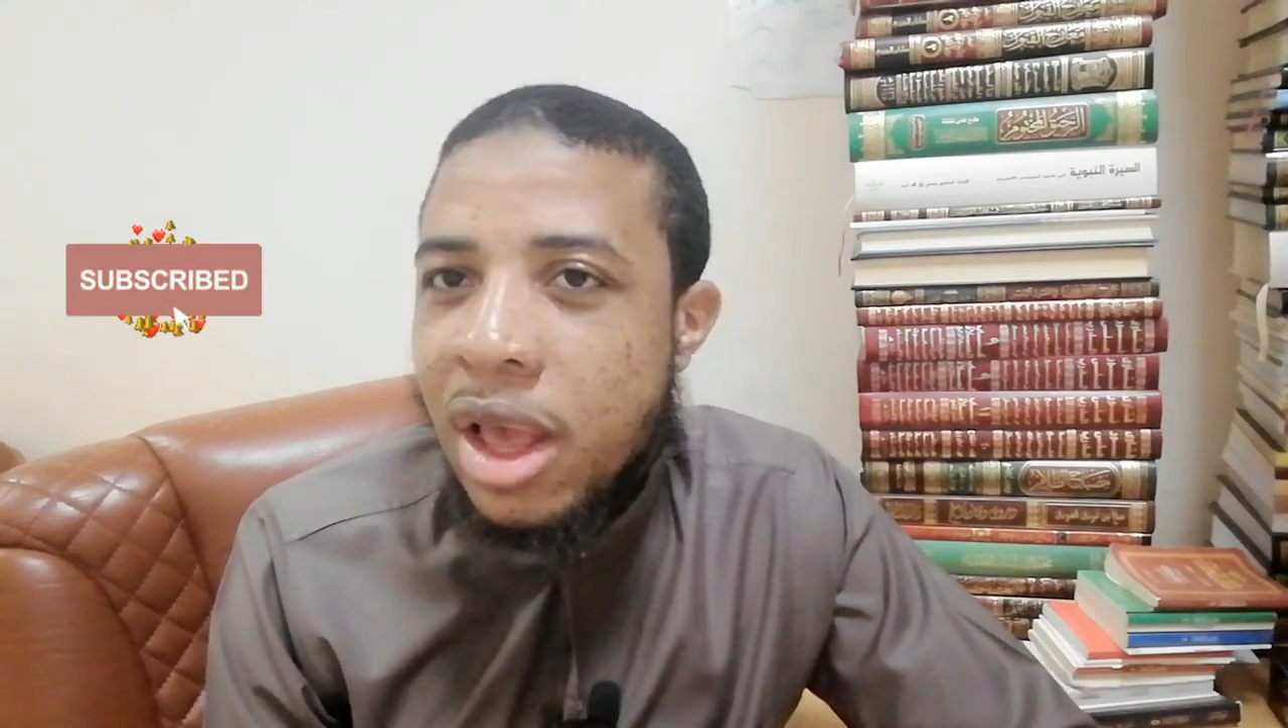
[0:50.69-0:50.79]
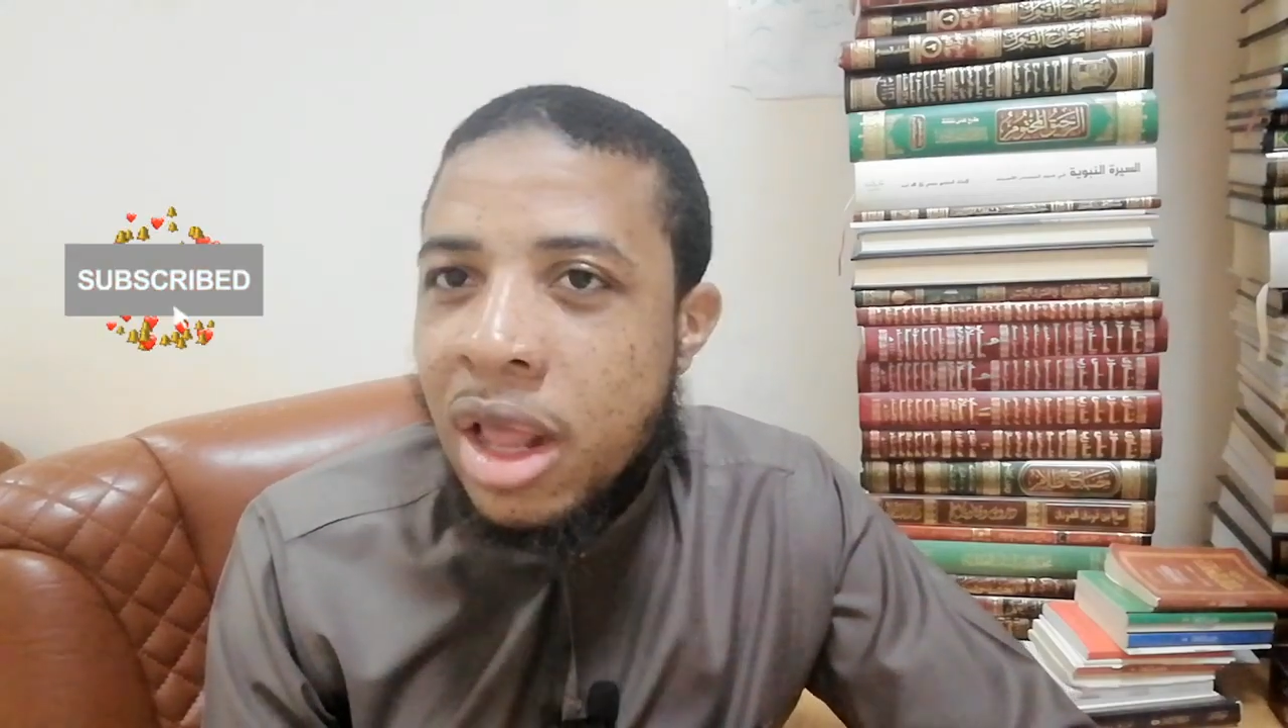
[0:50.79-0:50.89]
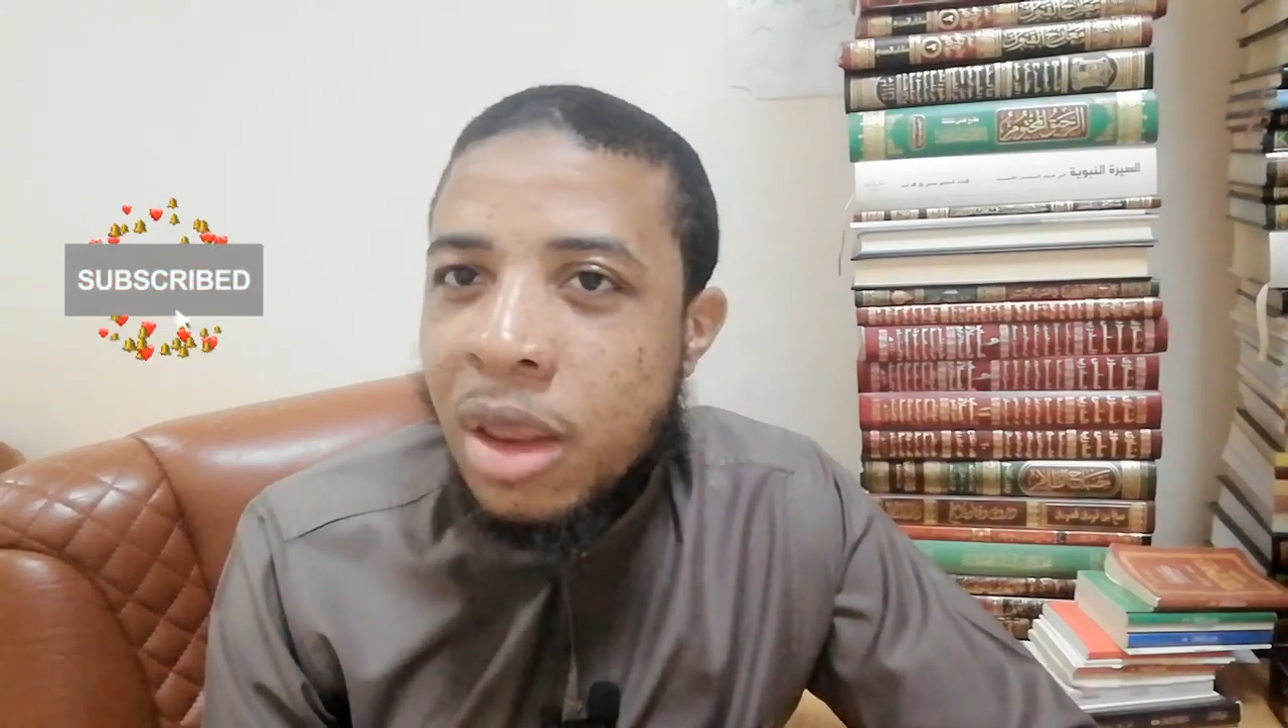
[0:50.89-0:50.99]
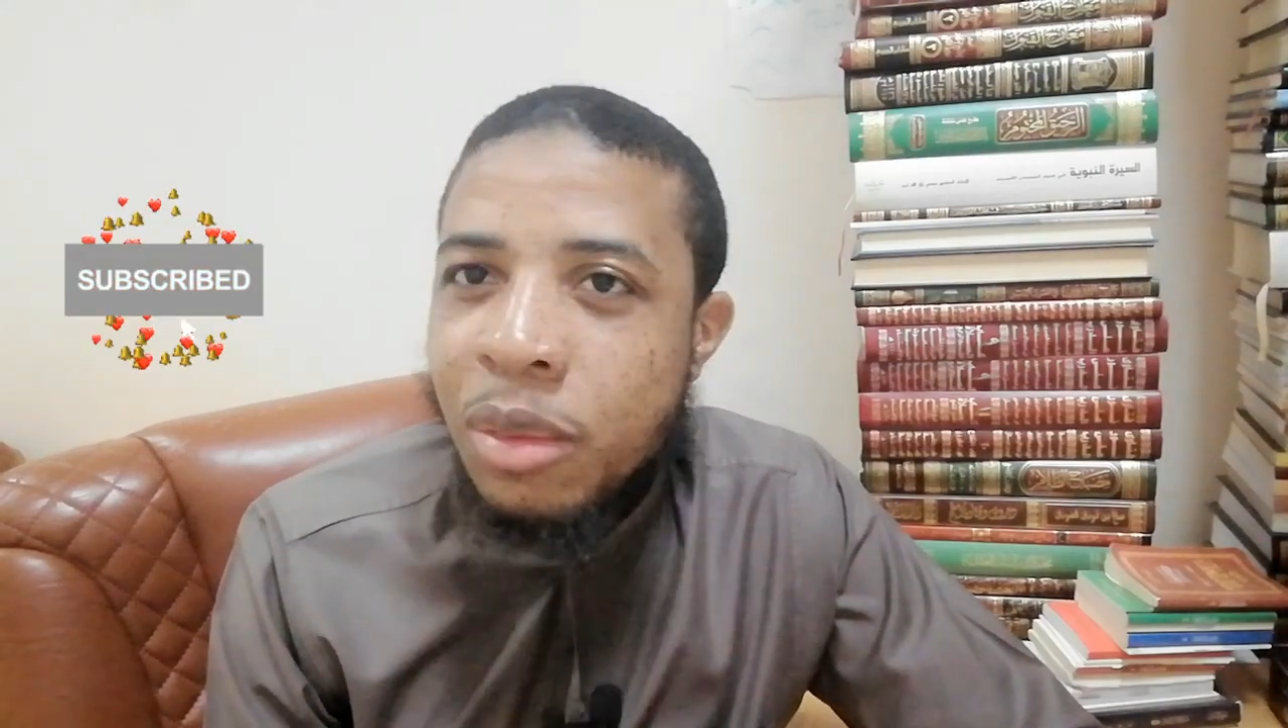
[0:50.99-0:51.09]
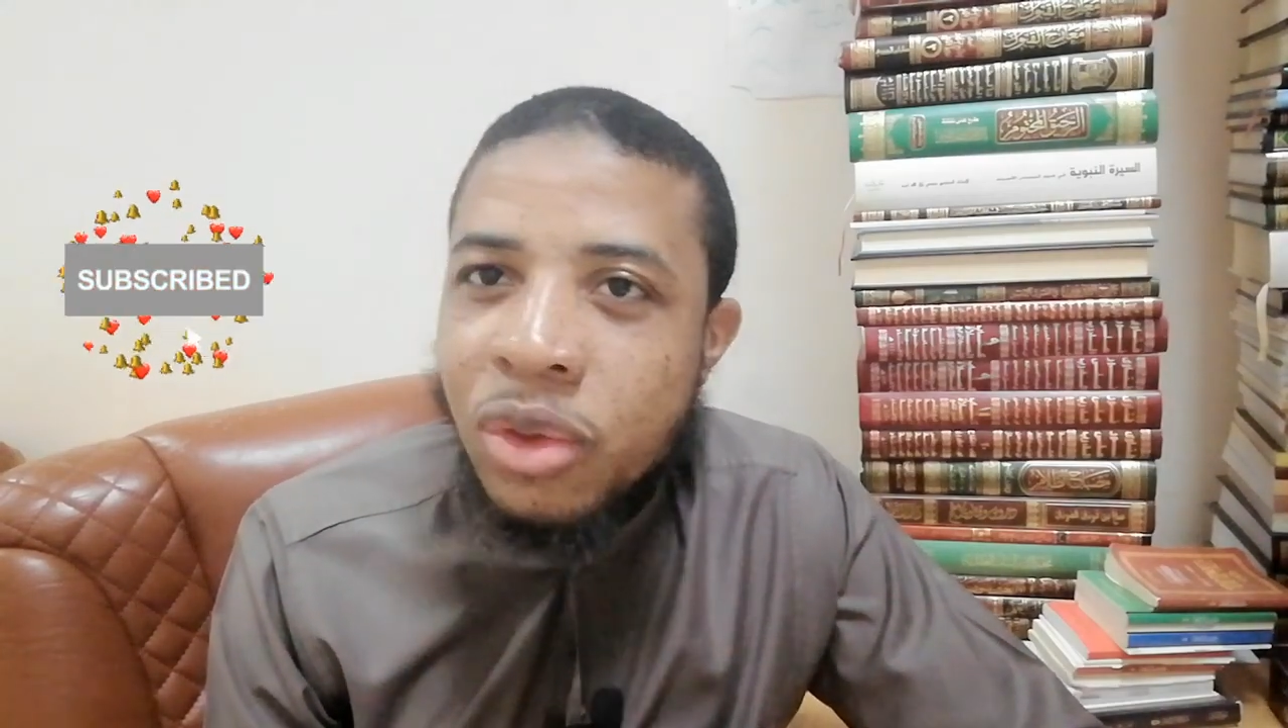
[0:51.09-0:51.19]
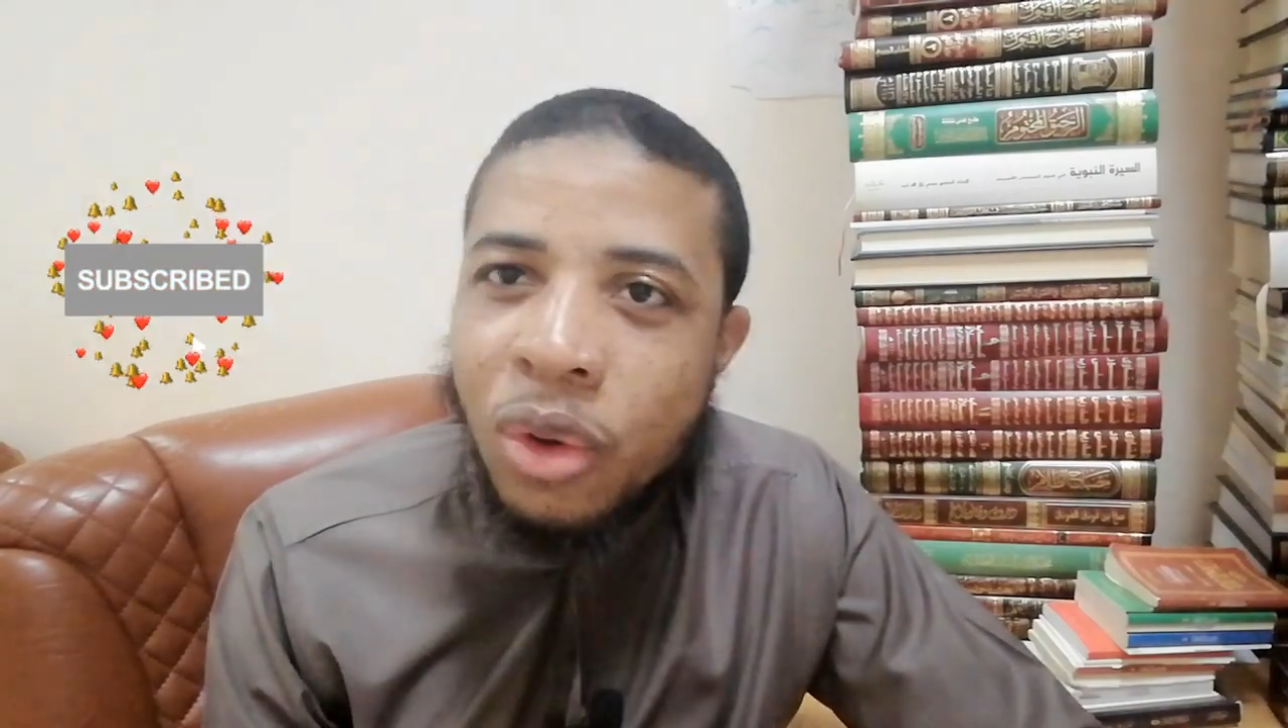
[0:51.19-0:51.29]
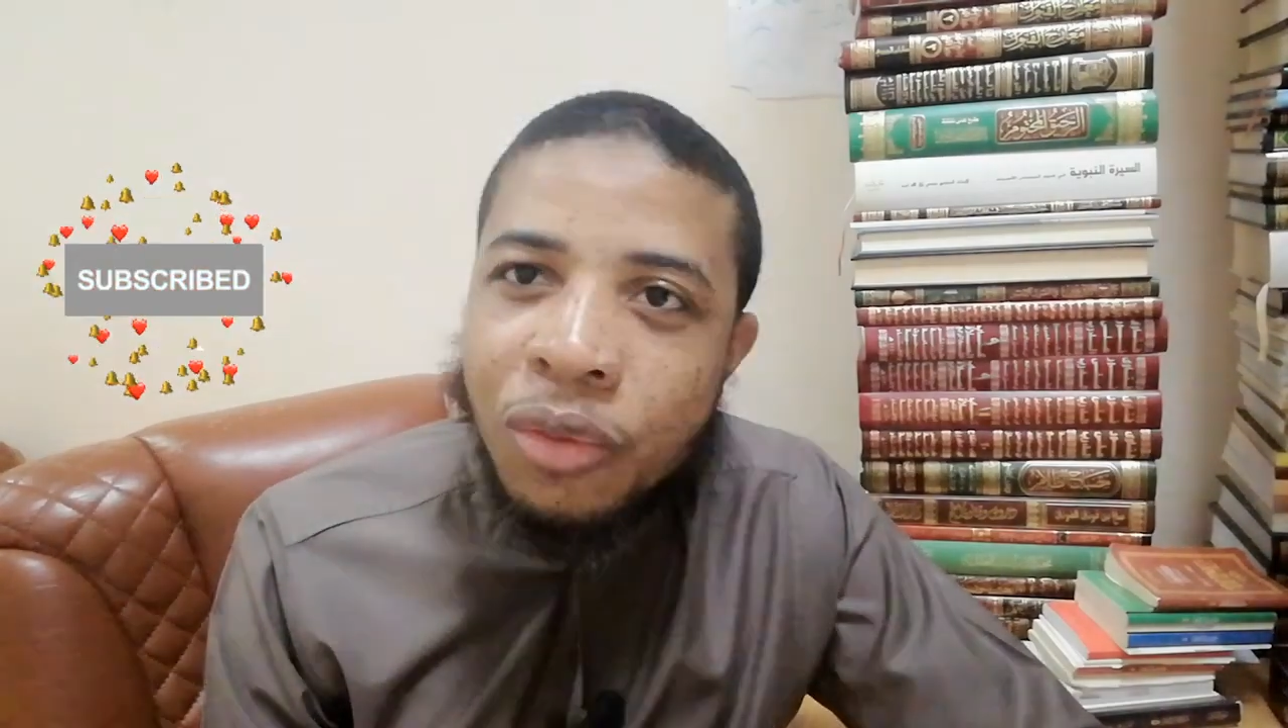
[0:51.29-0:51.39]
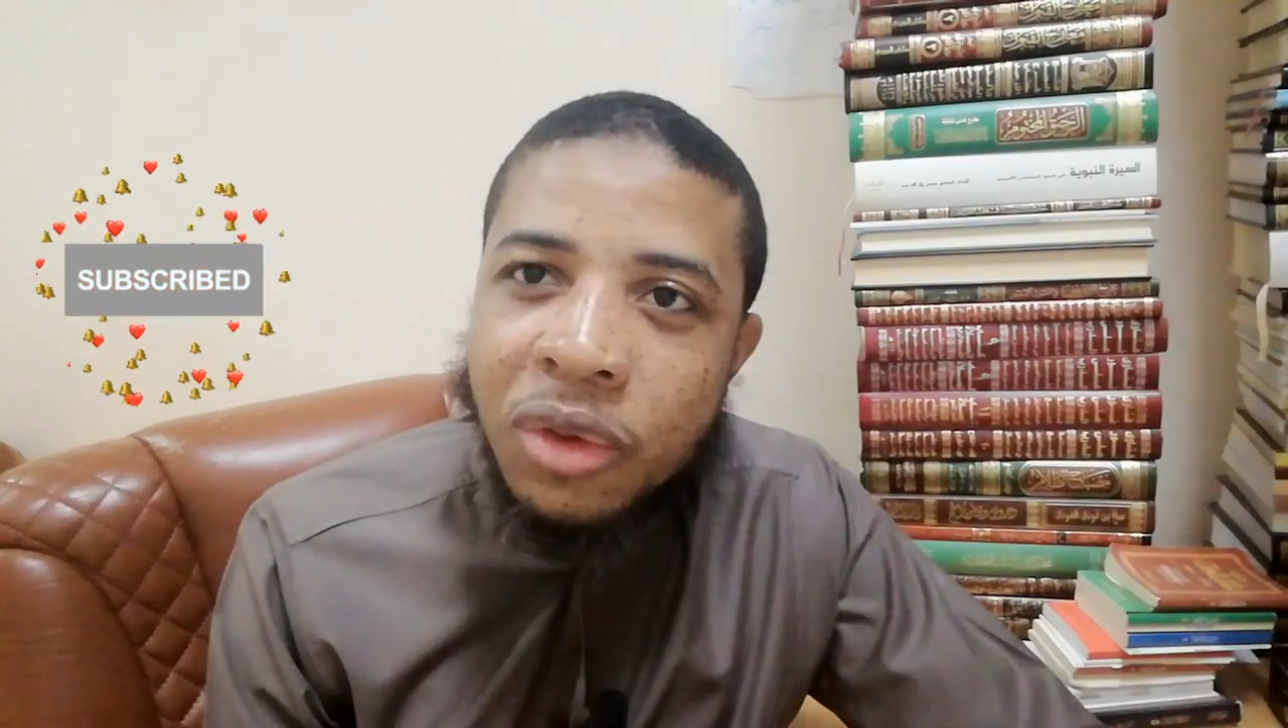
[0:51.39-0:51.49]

enemies of